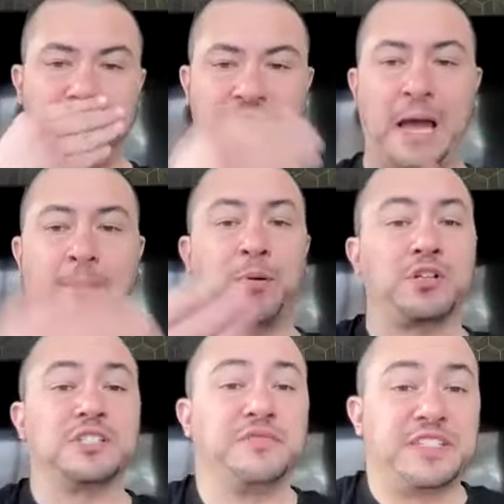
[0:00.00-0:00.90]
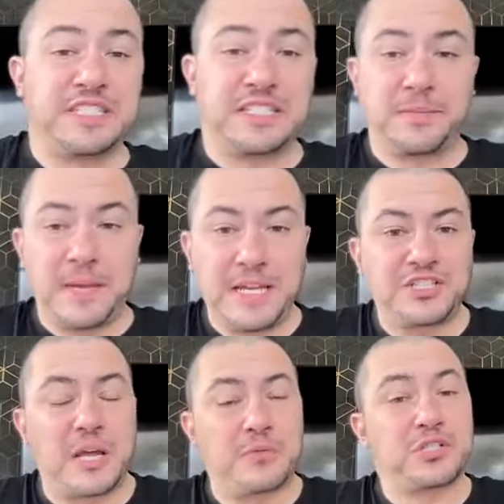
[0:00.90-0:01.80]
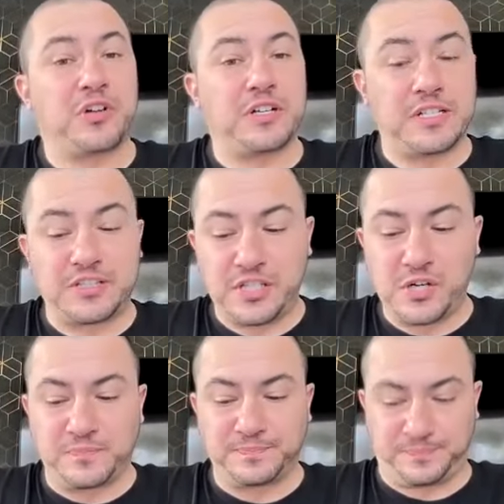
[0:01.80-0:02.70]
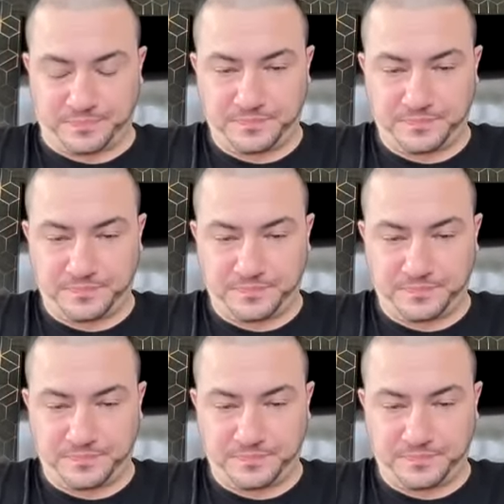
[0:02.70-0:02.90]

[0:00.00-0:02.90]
That person visited the page and that was credited to you.